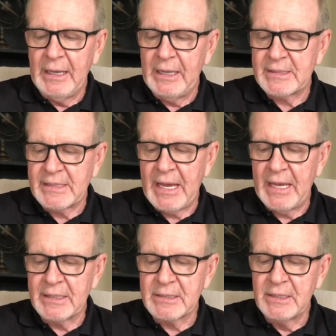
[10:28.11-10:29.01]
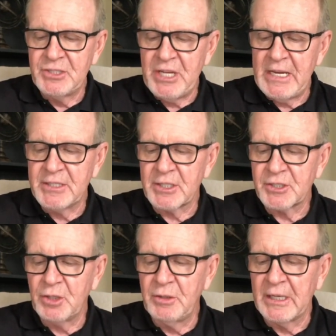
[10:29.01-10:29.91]
It says,
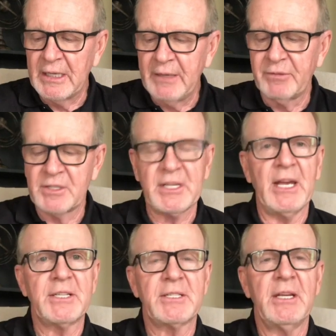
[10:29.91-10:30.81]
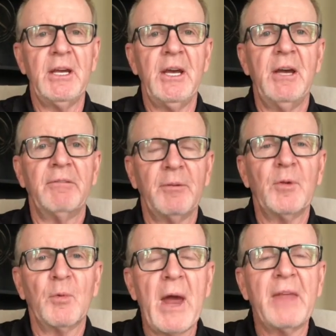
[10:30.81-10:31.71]
Jesus, who delivers us from
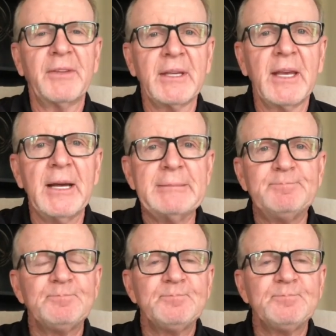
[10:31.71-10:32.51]
the wrath to come,